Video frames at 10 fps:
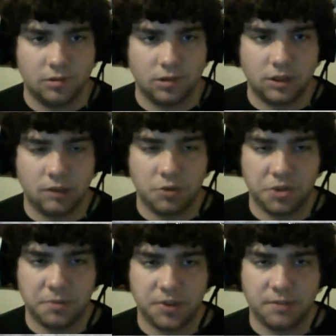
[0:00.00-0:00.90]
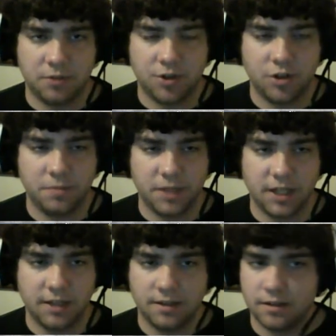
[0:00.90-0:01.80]
So we'll just build some more troops, I
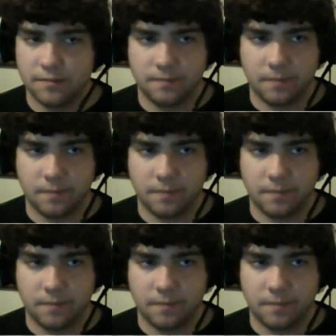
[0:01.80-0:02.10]
guess.